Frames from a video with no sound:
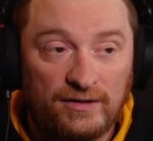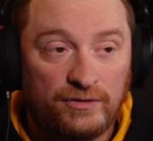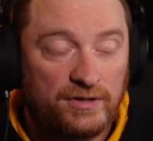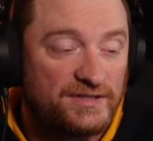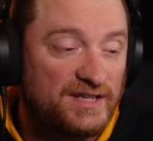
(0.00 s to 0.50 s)

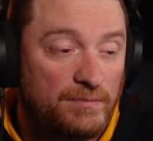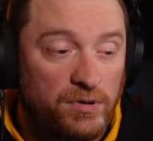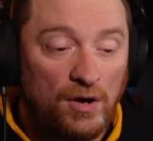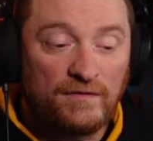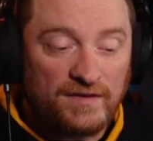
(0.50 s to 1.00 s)
you can say,
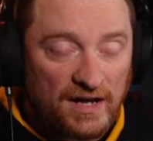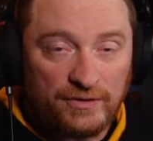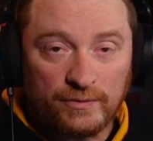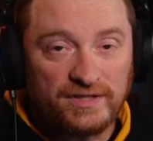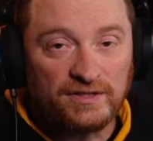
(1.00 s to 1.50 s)
bro, I've got
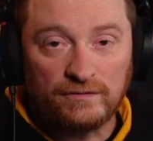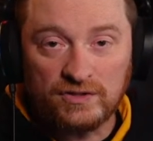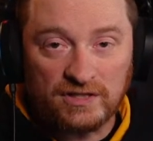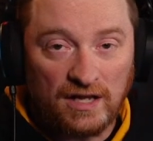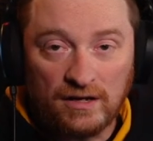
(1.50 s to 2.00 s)
3 Silver
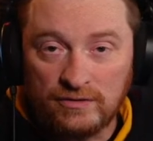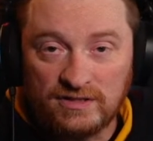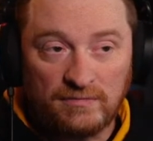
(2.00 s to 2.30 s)
Sluggers